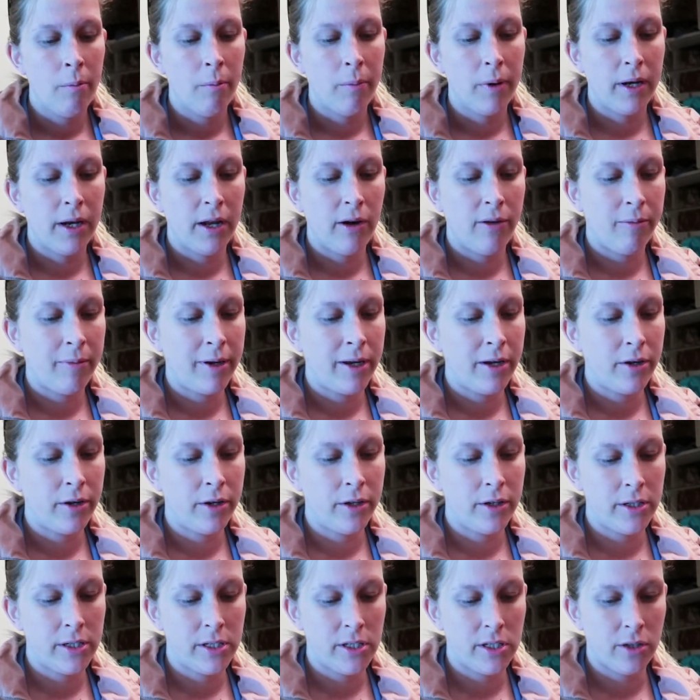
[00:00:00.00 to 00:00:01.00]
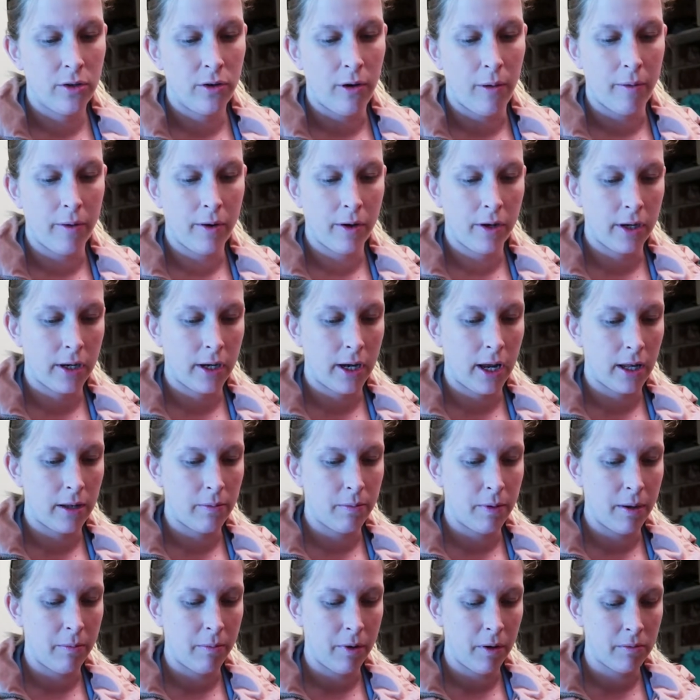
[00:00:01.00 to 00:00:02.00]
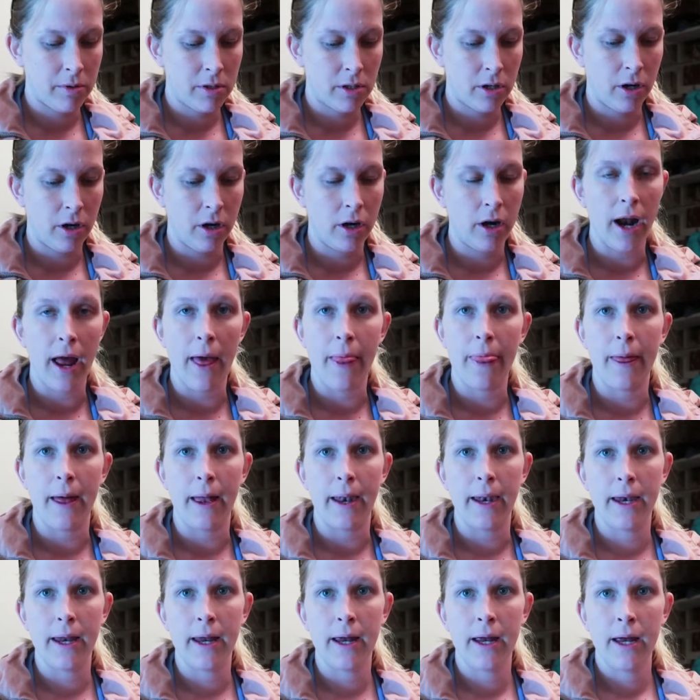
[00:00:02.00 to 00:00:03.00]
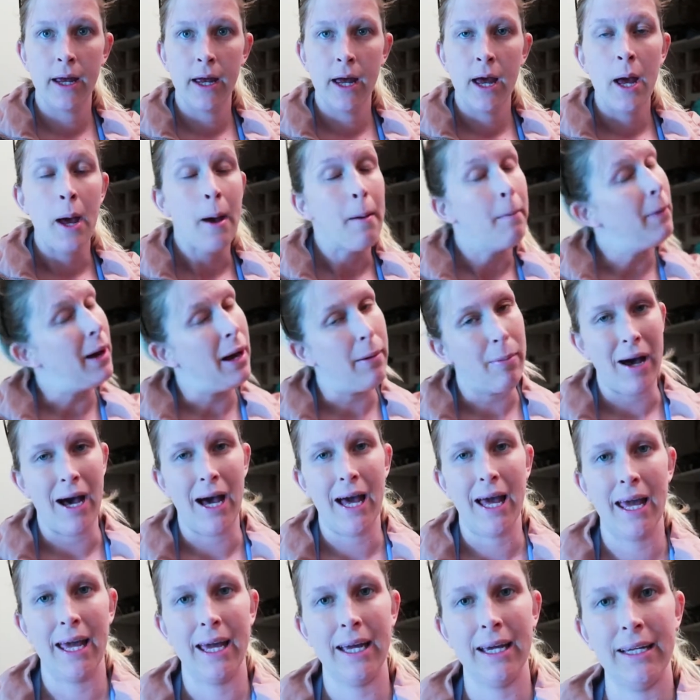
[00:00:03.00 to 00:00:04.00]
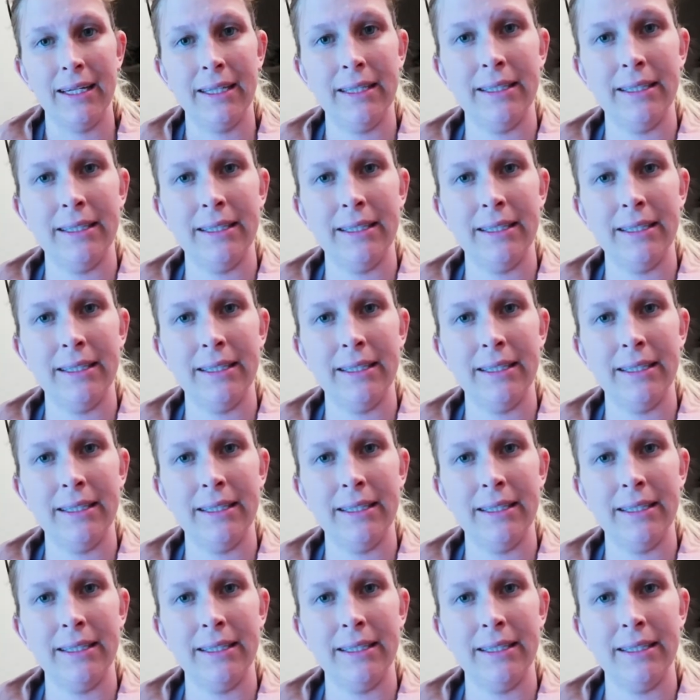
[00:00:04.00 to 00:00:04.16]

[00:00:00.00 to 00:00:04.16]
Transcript: But now I'm in a hurry, so I'm gonna get my mom's car and then bye-bye.